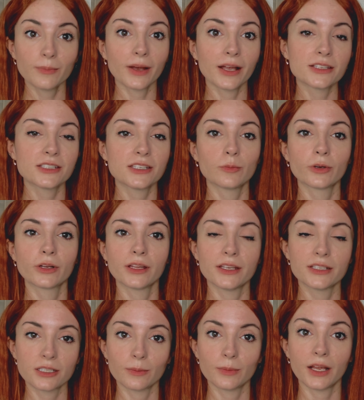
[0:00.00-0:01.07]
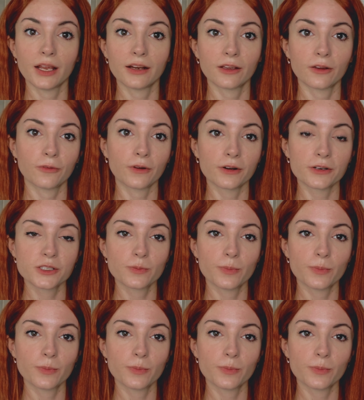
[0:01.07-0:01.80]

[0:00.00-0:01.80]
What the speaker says: might seem really intimidating at first,